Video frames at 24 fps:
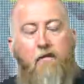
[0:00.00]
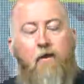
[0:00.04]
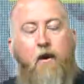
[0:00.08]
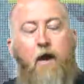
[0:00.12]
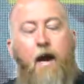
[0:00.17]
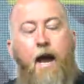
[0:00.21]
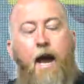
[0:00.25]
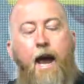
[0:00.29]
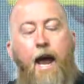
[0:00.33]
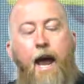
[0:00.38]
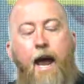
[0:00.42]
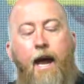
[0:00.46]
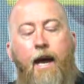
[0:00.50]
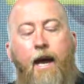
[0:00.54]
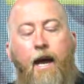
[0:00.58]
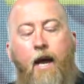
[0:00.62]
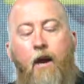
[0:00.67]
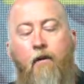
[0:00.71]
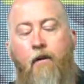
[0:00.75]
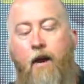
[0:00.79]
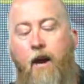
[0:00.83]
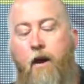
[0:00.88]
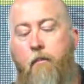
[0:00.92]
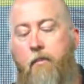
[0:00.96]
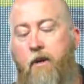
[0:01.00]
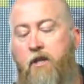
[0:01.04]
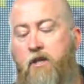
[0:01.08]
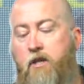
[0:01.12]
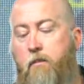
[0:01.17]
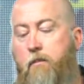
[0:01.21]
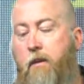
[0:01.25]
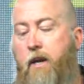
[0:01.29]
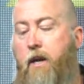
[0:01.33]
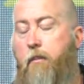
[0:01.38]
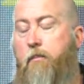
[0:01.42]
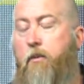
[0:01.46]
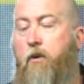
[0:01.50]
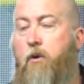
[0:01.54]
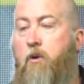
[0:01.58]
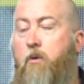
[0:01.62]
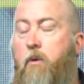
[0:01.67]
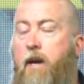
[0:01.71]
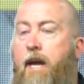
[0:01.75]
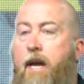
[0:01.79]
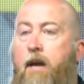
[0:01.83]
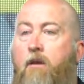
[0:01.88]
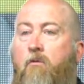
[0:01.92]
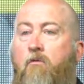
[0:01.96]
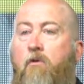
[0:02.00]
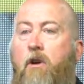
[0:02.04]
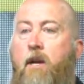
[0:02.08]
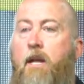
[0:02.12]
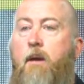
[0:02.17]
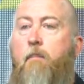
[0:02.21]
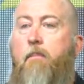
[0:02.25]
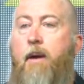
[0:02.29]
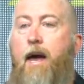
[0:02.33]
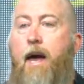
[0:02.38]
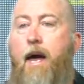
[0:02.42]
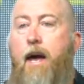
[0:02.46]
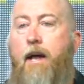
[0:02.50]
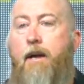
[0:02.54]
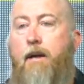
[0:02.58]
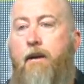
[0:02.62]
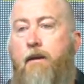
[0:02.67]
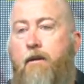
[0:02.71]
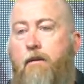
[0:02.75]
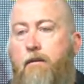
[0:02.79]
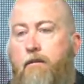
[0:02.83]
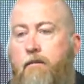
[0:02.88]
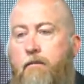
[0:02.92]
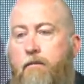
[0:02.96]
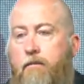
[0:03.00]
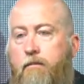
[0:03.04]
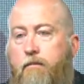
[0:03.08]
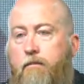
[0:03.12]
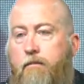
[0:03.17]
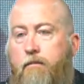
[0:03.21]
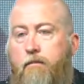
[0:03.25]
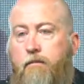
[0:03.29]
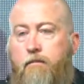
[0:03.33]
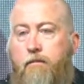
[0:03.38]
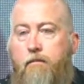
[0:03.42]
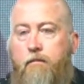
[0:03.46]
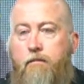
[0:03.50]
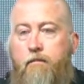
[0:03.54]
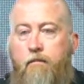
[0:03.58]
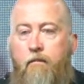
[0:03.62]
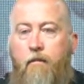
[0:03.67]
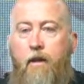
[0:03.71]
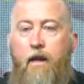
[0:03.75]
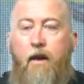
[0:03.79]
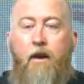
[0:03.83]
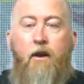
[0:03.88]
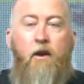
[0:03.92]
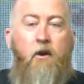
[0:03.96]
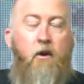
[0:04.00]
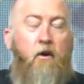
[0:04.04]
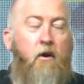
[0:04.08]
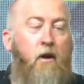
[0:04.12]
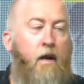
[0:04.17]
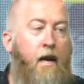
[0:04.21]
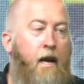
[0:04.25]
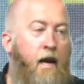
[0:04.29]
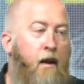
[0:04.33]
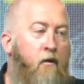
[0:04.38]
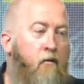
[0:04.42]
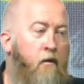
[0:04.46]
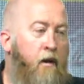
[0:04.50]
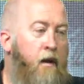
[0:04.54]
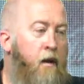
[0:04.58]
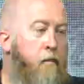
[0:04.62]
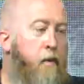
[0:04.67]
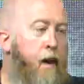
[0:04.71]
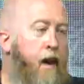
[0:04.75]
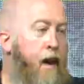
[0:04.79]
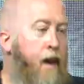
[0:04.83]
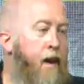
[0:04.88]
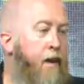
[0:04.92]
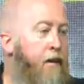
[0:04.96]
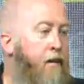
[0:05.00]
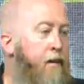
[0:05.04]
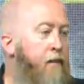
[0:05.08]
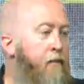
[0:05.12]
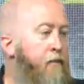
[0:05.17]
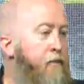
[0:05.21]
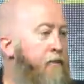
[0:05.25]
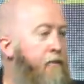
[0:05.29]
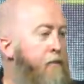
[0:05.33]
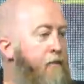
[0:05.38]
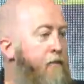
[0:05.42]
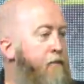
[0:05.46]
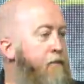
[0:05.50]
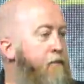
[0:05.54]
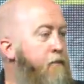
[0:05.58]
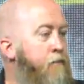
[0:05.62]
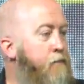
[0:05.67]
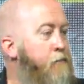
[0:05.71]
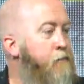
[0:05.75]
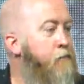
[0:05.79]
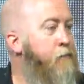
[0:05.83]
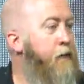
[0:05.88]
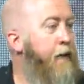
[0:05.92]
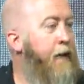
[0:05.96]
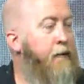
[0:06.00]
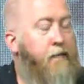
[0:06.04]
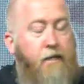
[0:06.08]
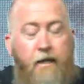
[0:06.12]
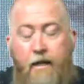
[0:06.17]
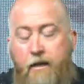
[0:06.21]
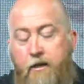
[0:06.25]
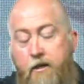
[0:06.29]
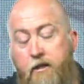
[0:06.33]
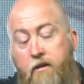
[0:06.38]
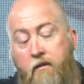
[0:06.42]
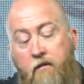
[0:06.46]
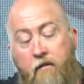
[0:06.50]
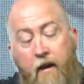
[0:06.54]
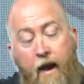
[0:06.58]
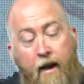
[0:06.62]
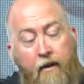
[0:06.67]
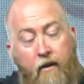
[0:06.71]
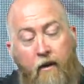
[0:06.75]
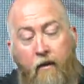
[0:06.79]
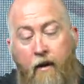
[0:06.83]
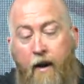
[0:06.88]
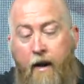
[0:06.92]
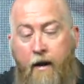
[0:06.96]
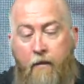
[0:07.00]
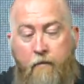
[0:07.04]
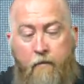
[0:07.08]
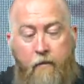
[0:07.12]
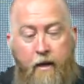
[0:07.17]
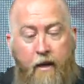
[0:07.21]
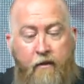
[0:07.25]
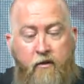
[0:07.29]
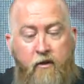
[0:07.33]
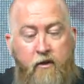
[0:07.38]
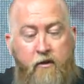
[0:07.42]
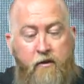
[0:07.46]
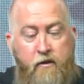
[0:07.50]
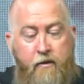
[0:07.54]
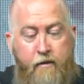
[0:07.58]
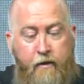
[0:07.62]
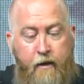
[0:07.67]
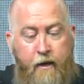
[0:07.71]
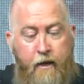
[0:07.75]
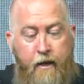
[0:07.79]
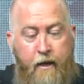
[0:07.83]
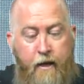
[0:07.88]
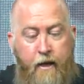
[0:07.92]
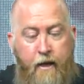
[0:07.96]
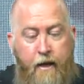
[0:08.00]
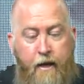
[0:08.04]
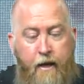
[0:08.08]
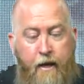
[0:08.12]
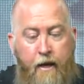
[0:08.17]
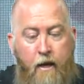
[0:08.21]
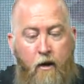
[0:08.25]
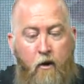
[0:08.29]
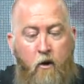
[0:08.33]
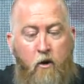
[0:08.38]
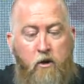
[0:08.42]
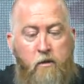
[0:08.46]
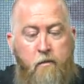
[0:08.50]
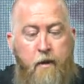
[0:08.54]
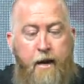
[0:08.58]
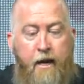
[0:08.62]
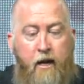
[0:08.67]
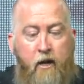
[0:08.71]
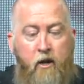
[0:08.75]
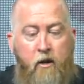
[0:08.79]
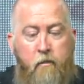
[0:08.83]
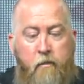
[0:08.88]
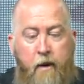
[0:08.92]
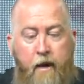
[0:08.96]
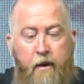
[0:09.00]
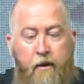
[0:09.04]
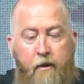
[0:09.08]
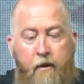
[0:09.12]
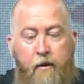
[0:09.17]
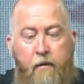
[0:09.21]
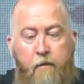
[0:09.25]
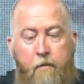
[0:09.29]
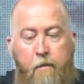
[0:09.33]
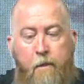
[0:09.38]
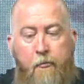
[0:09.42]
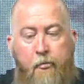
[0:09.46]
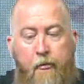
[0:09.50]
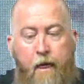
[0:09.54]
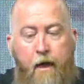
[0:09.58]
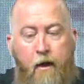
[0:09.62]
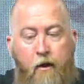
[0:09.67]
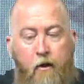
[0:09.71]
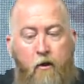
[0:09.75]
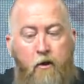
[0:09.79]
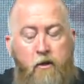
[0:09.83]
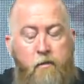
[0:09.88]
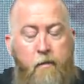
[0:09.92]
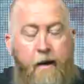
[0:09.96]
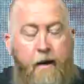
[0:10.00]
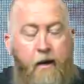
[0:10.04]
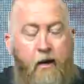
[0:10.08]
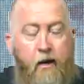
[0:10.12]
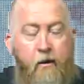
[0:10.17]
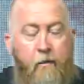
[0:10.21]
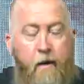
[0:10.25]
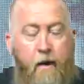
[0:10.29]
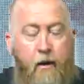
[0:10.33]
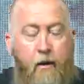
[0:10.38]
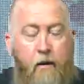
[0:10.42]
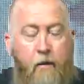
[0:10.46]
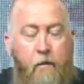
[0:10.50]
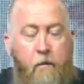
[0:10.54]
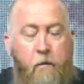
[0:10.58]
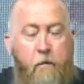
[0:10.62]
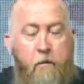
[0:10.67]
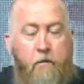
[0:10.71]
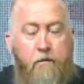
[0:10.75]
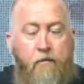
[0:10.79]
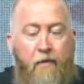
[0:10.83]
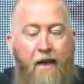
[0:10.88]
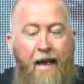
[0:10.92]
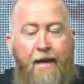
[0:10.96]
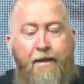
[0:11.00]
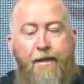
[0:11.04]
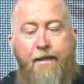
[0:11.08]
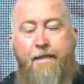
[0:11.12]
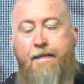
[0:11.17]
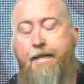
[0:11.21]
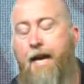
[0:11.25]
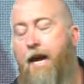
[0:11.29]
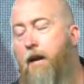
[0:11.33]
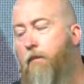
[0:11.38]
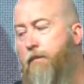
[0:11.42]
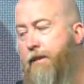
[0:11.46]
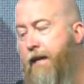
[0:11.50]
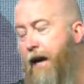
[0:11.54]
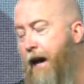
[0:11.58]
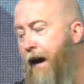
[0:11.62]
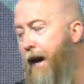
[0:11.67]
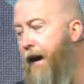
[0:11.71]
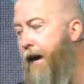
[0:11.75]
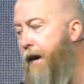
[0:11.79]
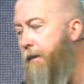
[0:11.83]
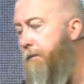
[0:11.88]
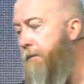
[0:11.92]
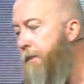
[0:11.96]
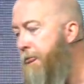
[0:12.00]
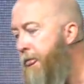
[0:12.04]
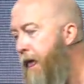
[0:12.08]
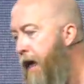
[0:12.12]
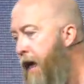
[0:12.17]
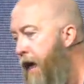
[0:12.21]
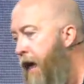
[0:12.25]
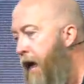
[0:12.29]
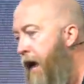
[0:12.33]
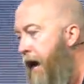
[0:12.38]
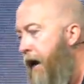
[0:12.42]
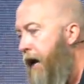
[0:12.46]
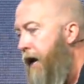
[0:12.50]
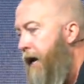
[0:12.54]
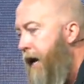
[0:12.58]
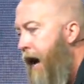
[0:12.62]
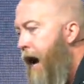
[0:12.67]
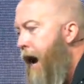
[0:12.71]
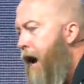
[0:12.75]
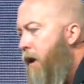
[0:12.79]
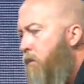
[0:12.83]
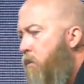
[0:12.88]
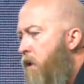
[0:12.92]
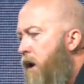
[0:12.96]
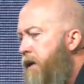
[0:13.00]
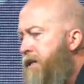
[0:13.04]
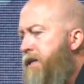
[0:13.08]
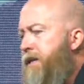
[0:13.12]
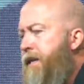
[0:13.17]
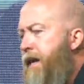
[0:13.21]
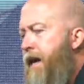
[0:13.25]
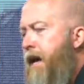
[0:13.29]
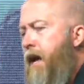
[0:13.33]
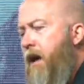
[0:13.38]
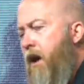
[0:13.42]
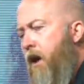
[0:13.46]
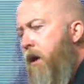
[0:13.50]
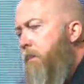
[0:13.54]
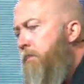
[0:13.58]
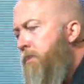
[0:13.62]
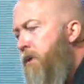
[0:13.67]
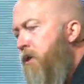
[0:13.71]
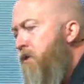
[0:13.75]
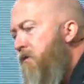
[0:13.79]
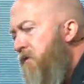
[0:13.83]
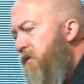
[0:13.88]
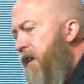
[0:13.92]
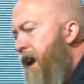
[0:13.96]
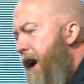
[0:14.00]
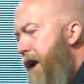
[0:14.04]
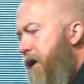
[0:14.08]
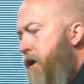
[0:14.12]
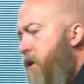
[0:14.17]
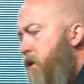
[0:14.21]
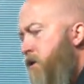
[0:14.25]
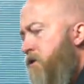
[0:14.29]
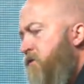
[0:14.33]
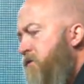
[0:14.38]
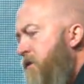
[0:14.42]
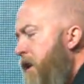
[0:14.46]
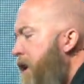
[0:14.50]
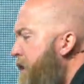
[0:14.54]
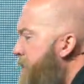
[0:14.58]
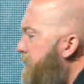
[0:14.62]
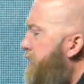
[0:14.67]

if you're hanging around a bunch of people who eat really bad, you're going to eat really bad. It's, it's just a fact, all right? It's just who's making you better? Who's making you better? At the same time, God wants to help you find those